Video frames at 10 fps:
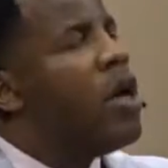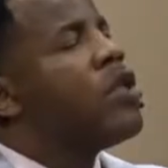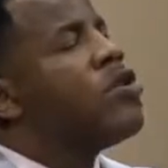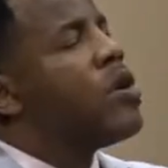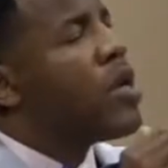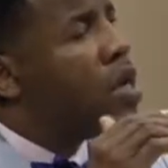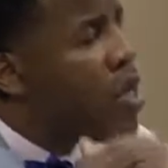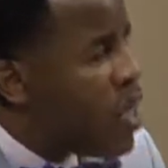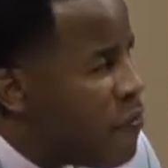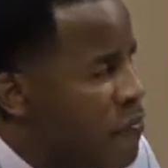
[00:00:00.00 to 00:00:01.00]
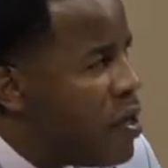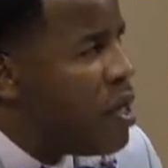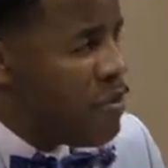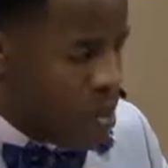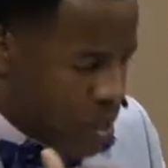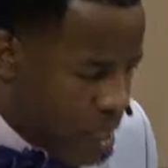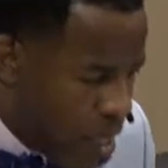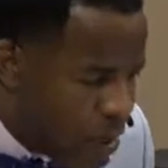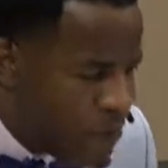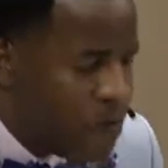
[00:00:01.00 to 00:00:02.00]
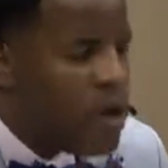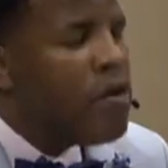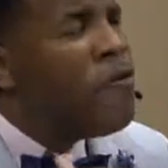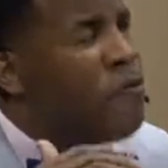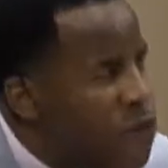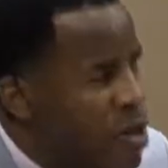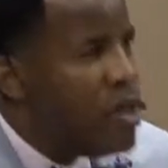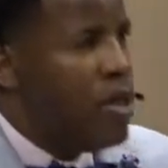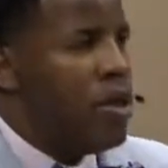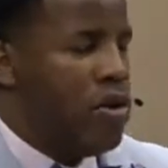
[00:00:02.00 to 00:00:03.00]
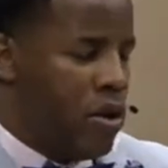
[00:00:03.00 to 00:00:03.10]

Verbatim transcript: to give himself fully to the